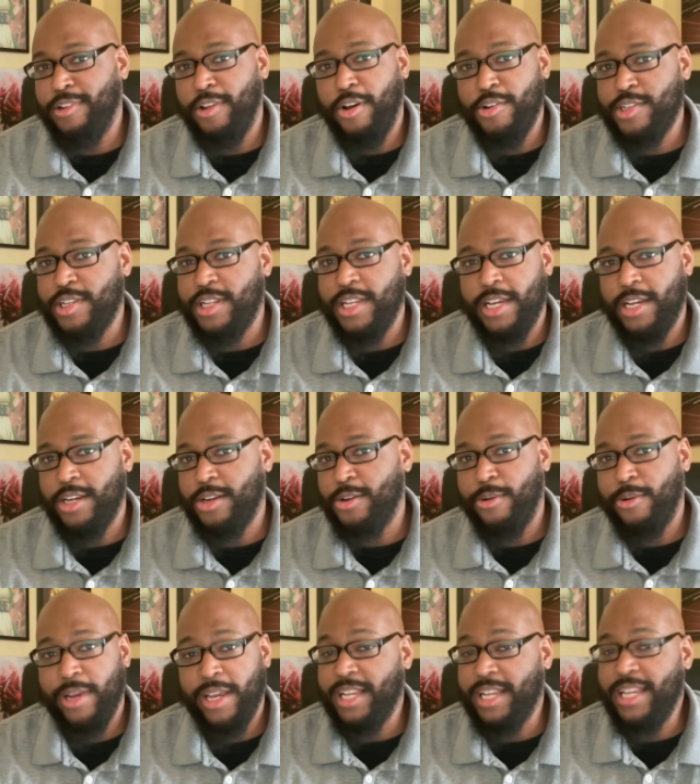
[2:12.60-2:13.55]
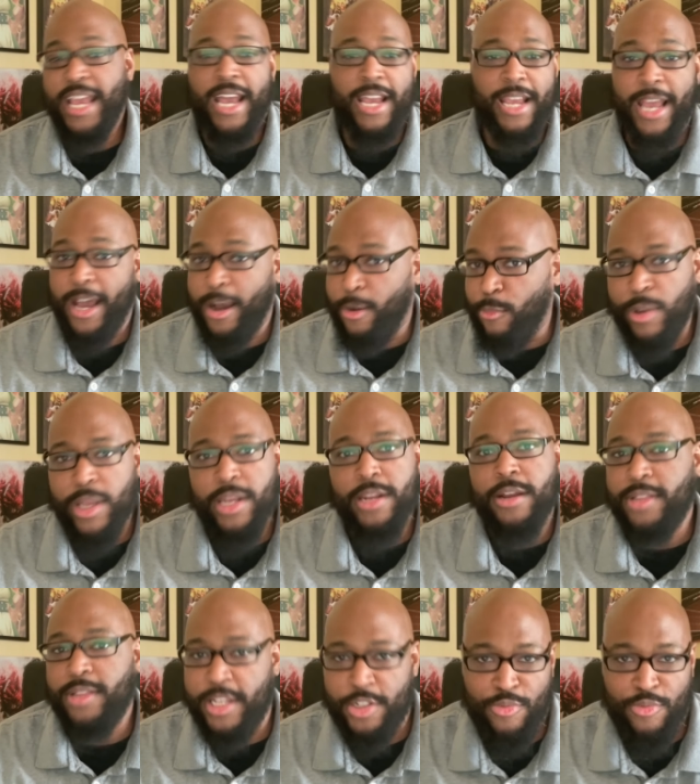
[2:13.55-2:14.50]
largely ignoring it. Yeah. Yeah. We
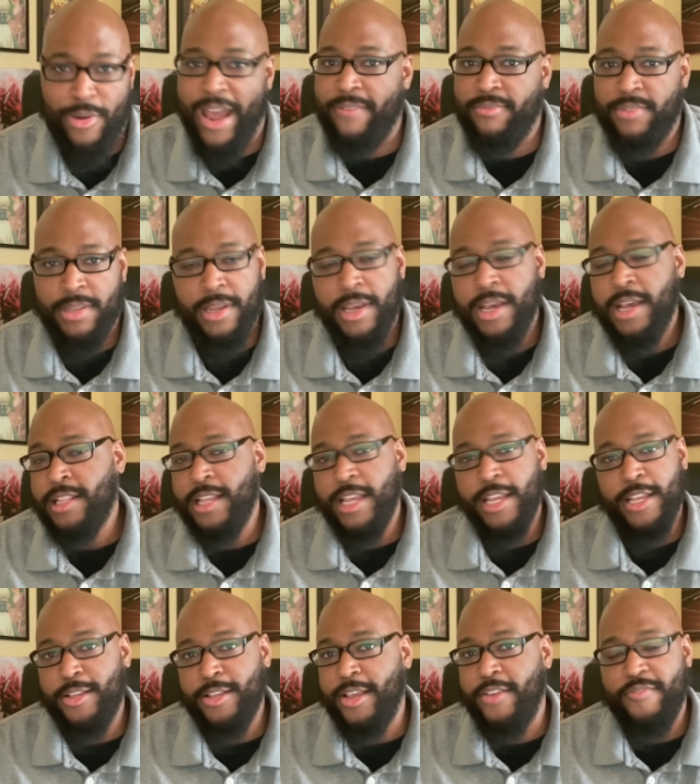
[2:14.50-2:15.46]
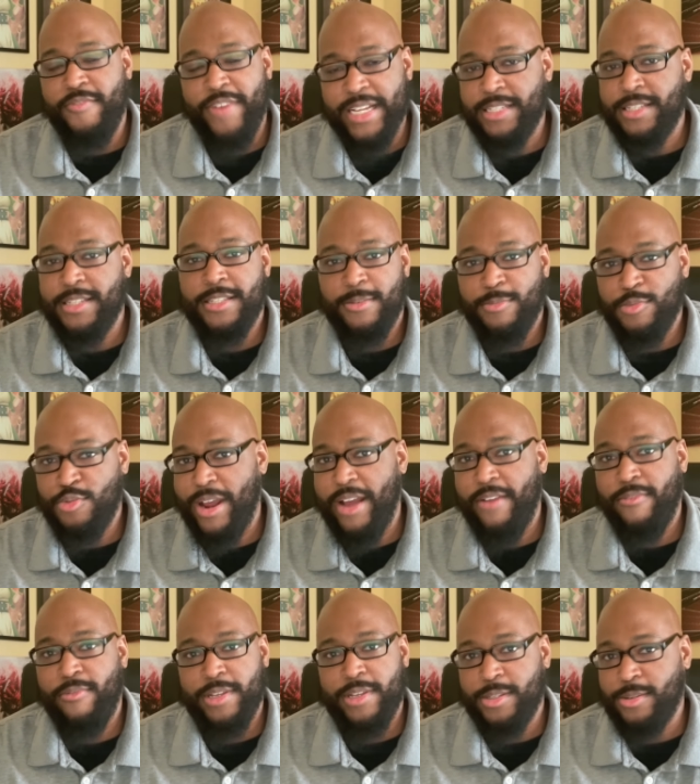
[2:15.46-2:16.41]
know they drafted, they invested some
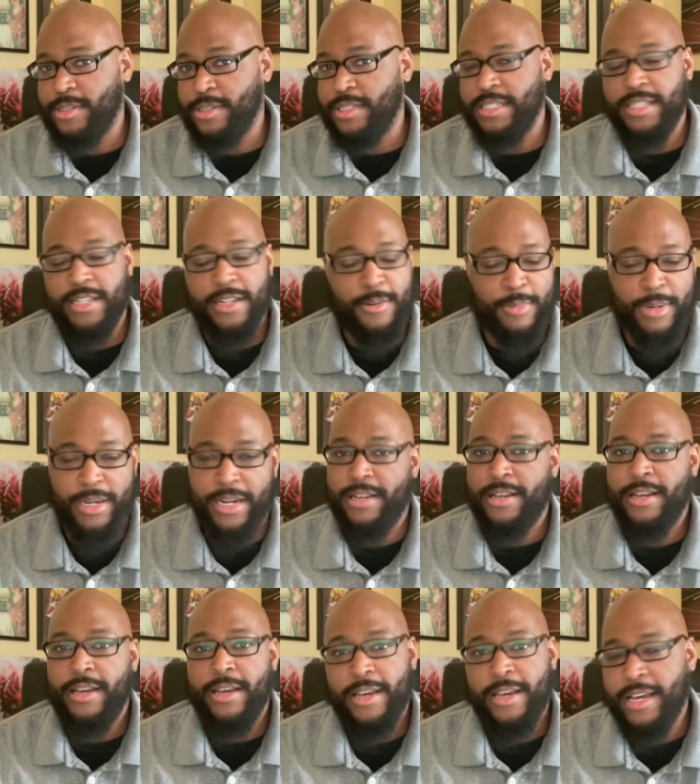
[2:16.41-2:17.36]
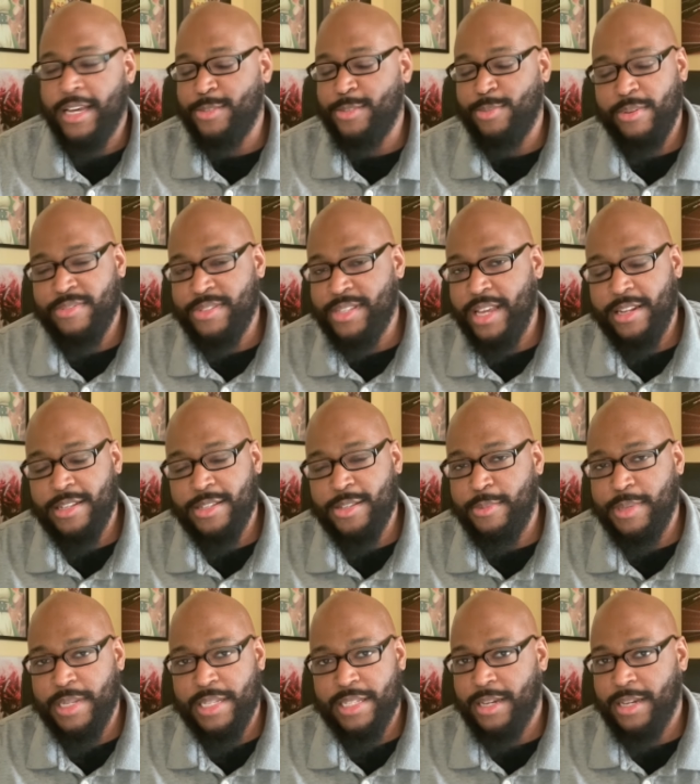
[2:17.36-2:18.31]
draft resources in it. But uh, as we've stated
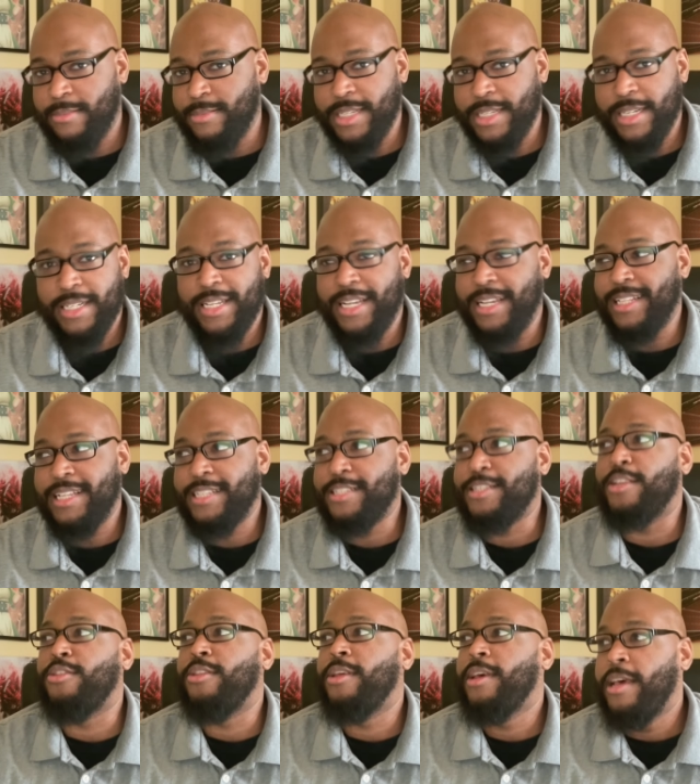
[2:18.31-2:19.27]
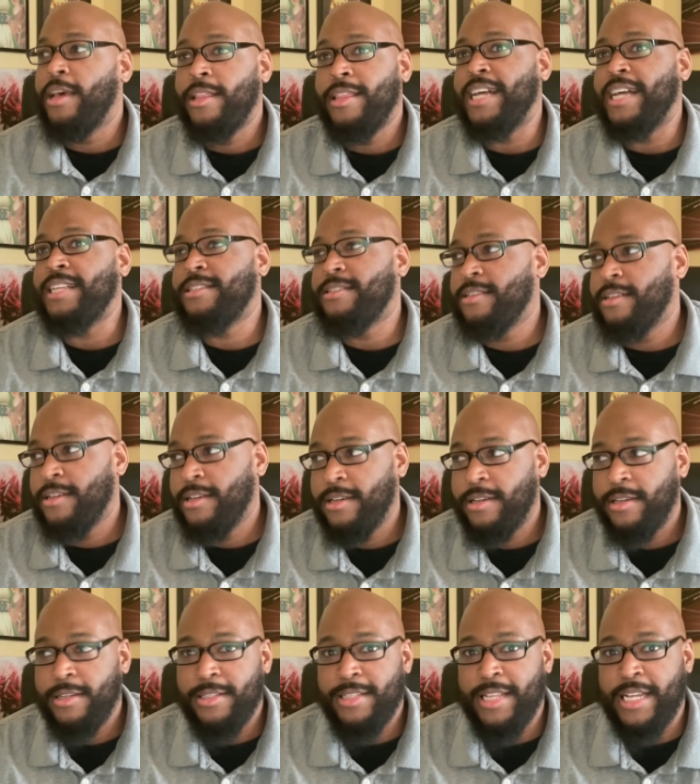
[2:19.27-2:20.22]
so many times, like, yeah, that's a, that's,
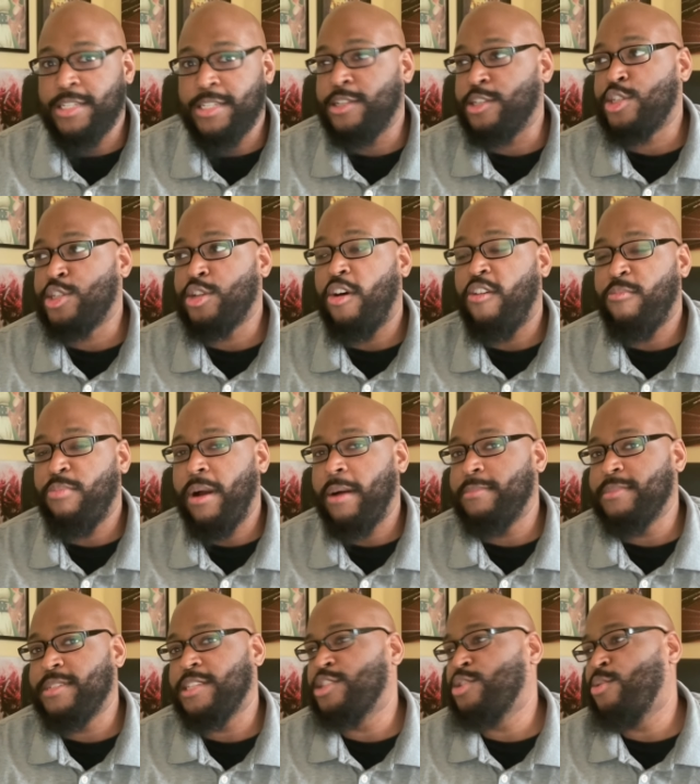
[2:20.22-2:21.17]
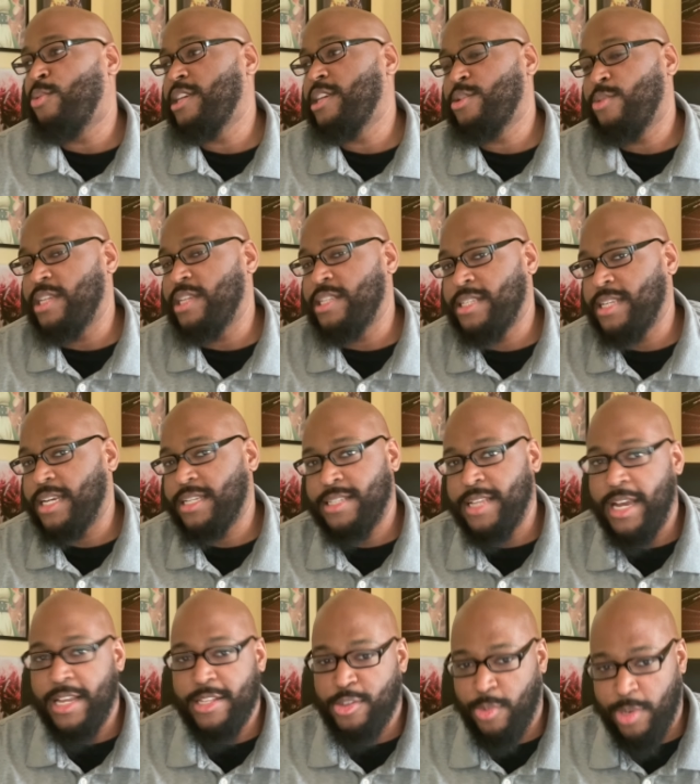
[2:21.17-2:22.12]
that's going to solve problems in
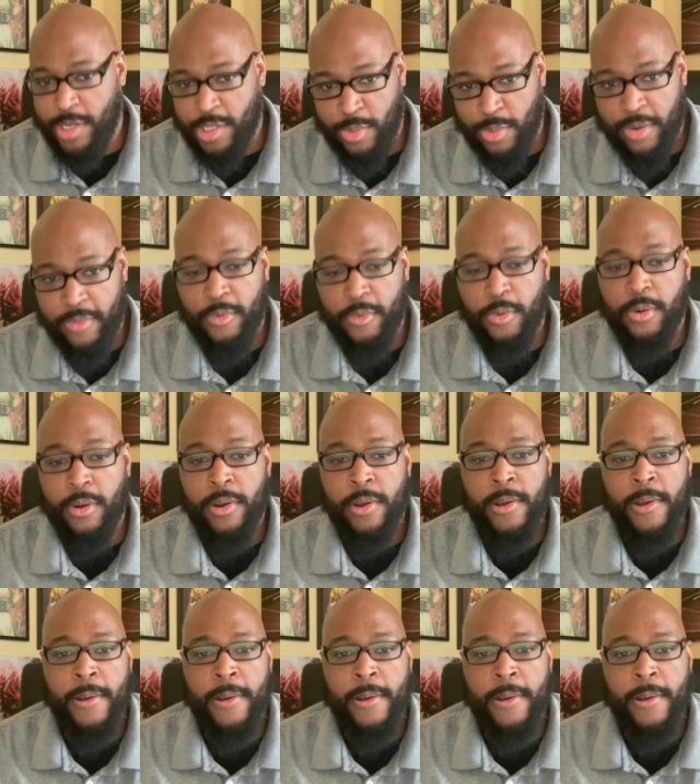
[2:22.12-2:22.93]
2026, not in 2024.